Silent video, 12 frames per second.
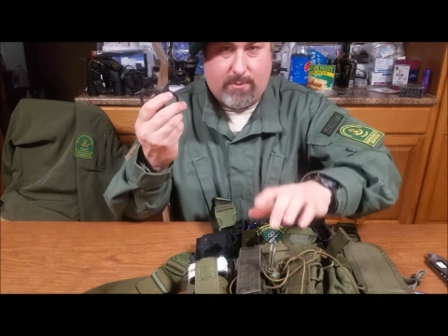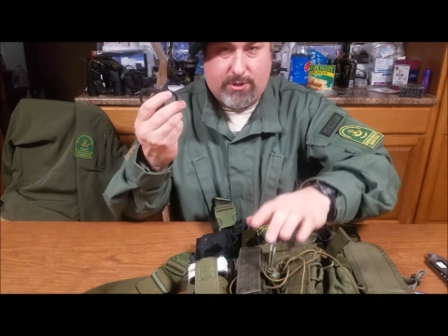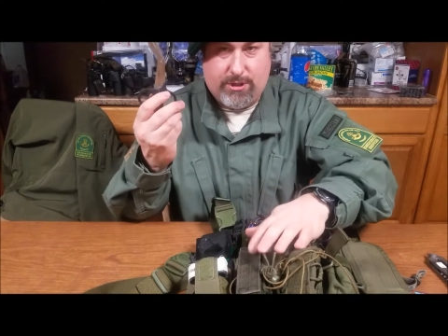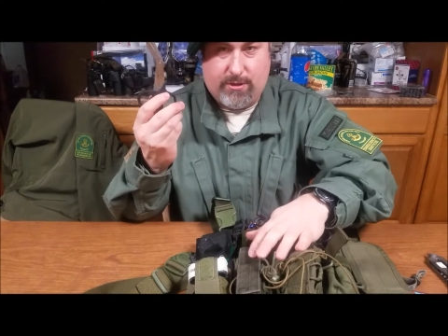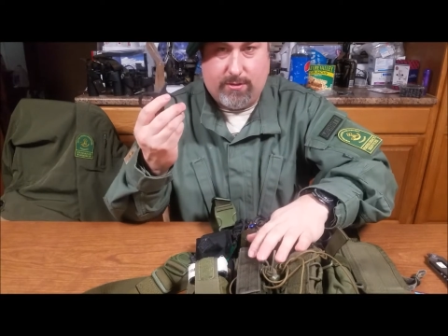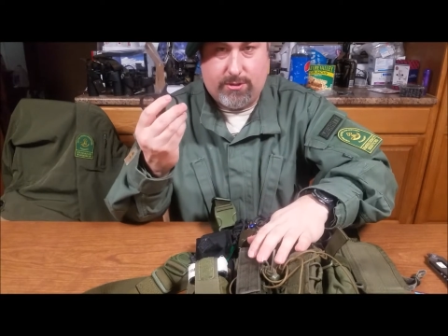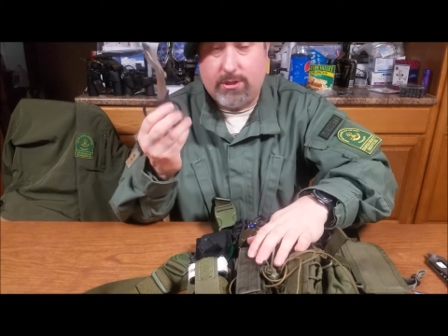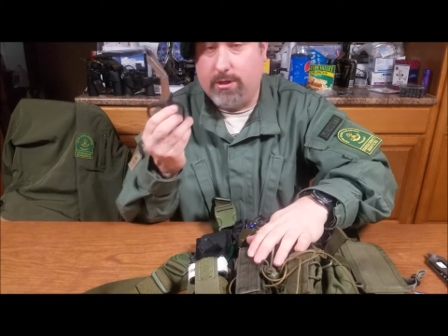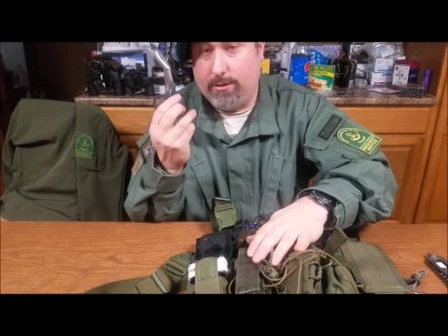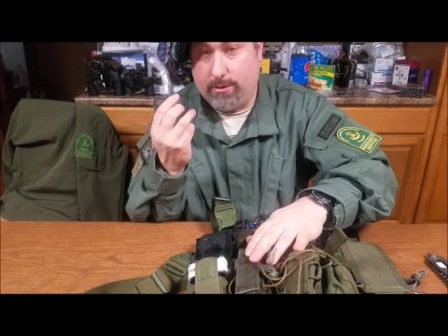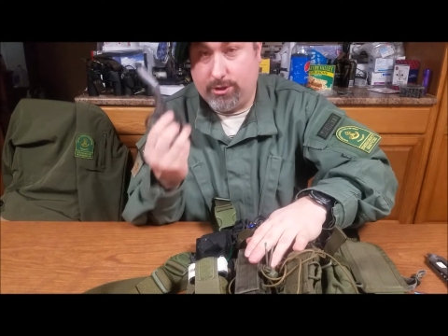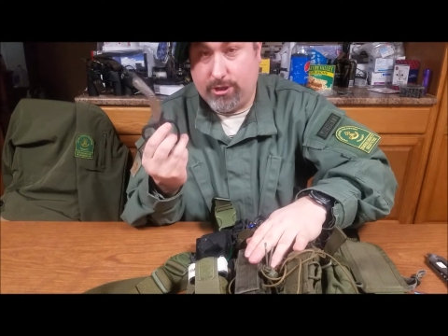shears.
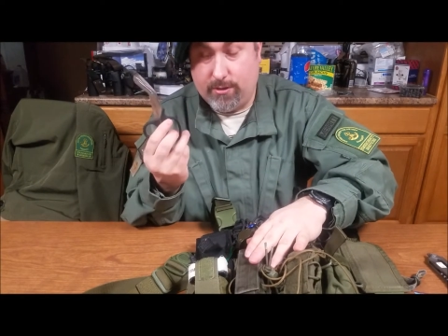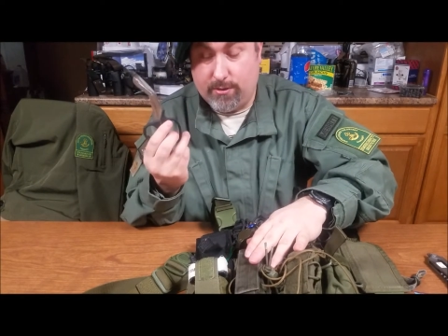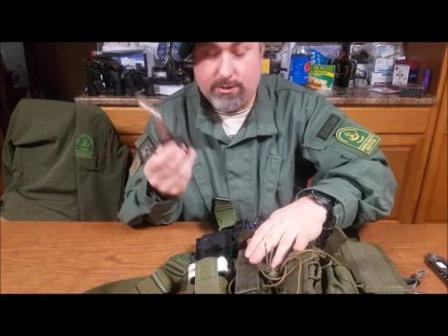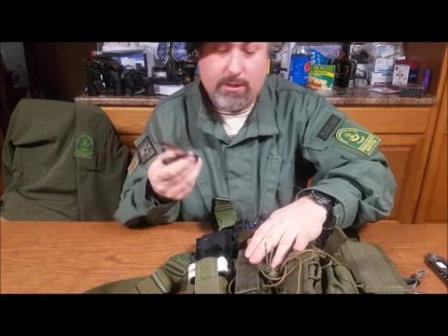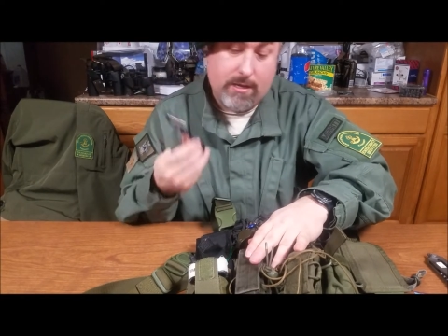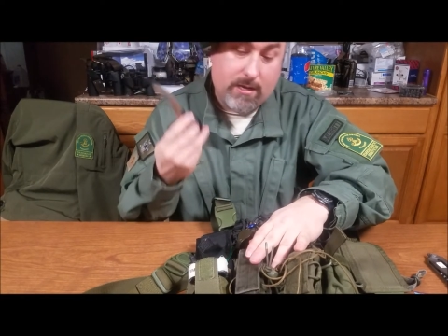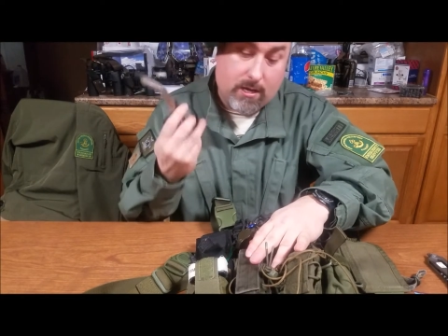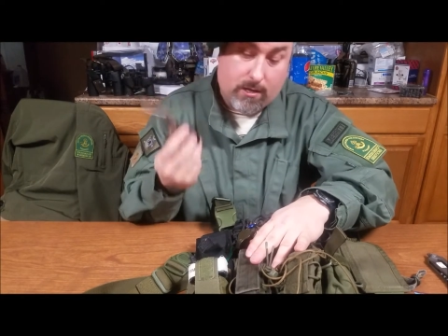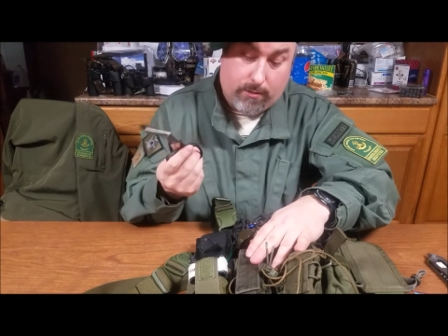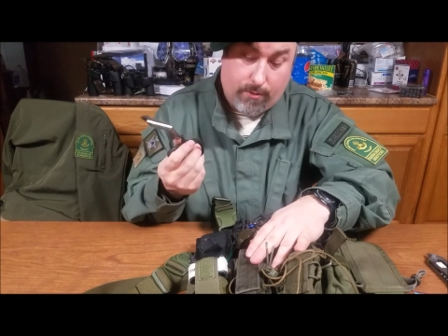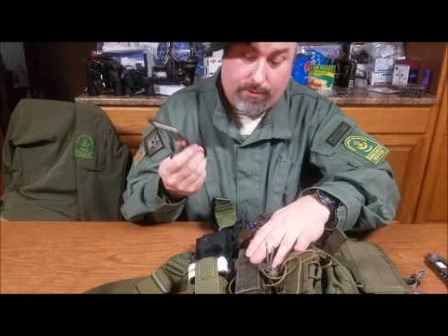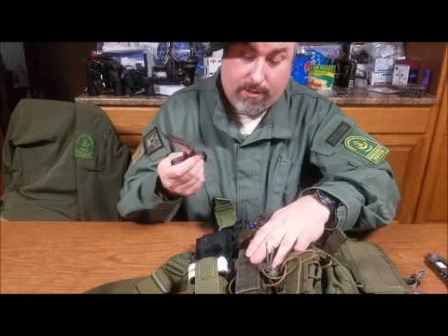They're shears. They cut
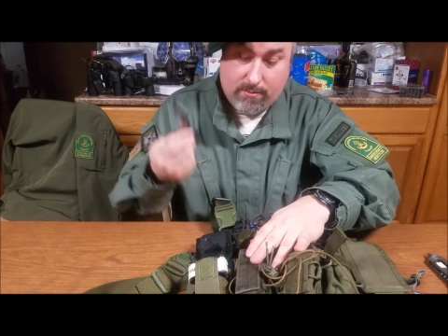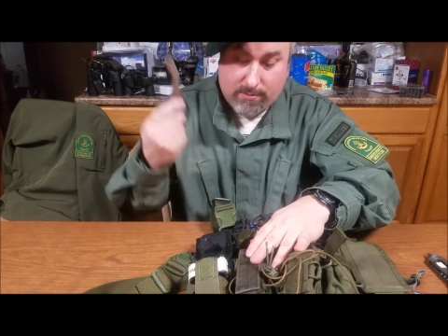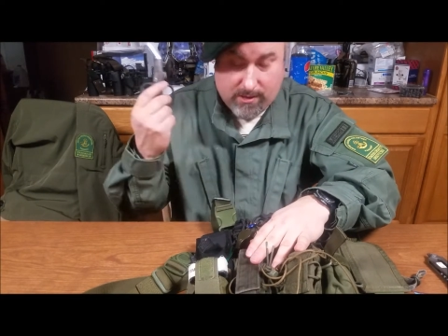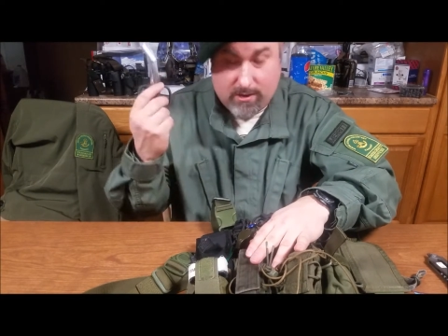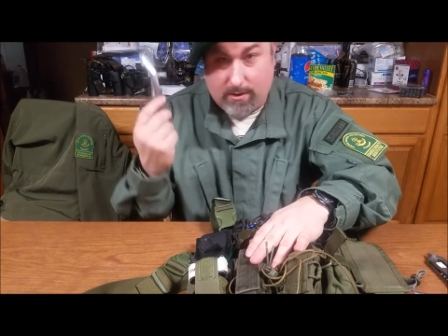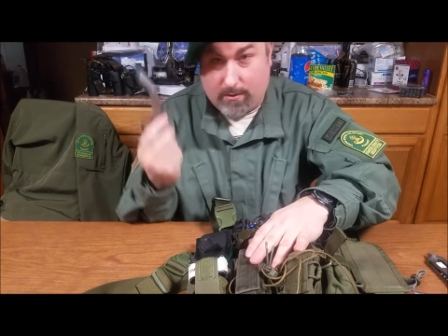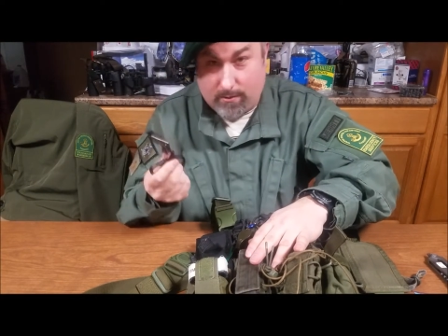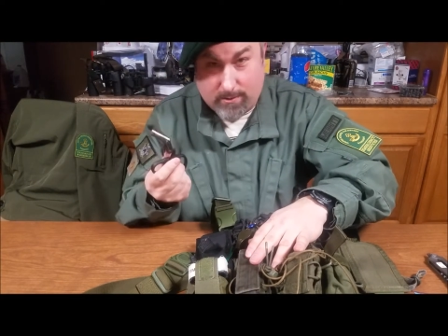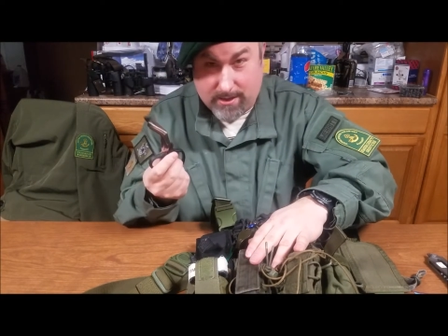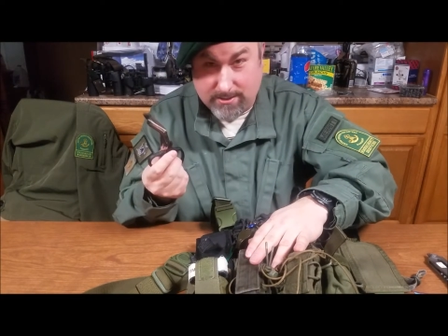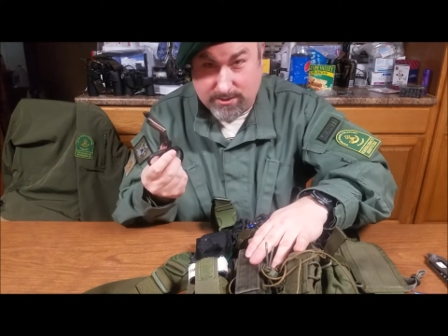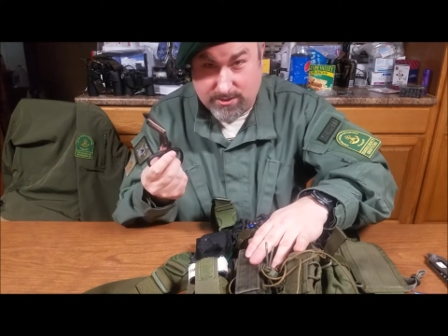clothing. They cut all
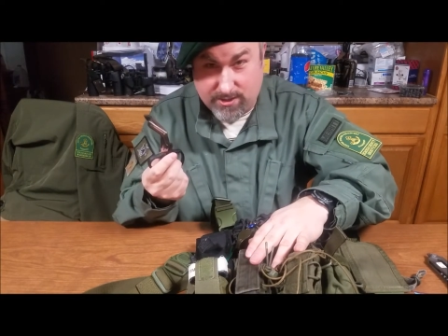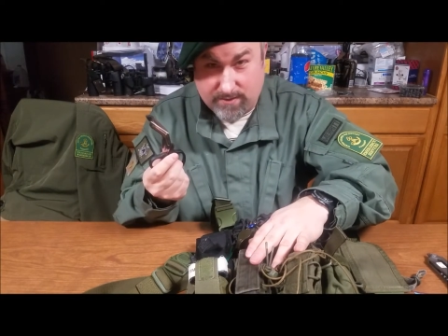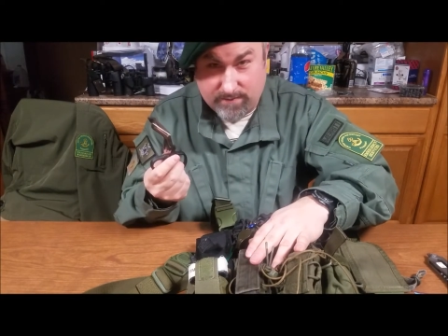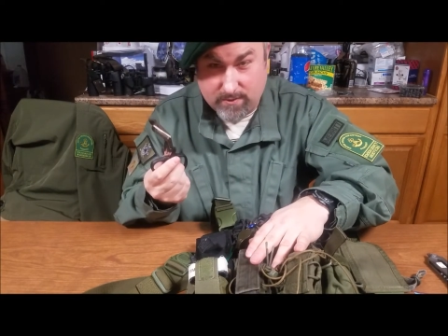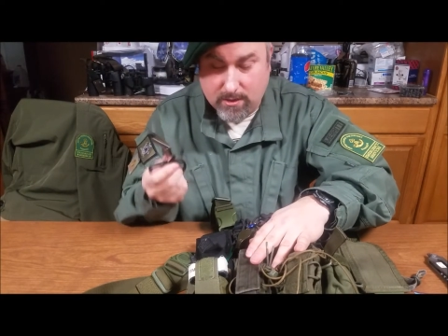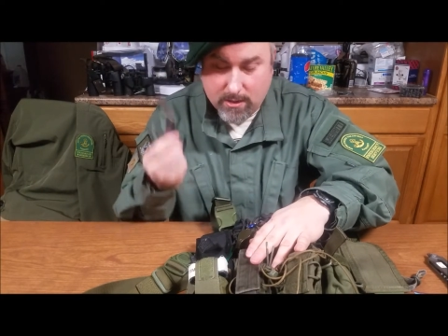kinds of stuff.